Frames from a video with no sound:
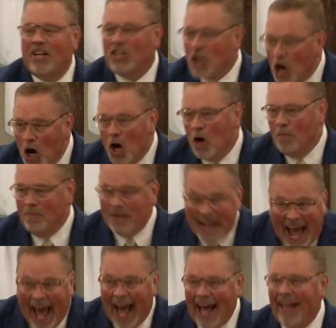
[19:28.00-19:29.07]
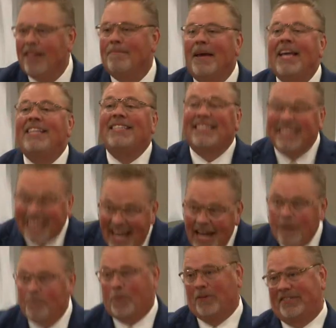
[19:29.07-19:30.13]
the term tithe means
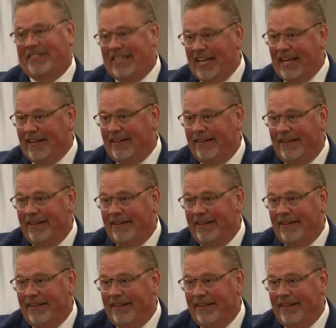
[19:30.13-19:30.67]
10%.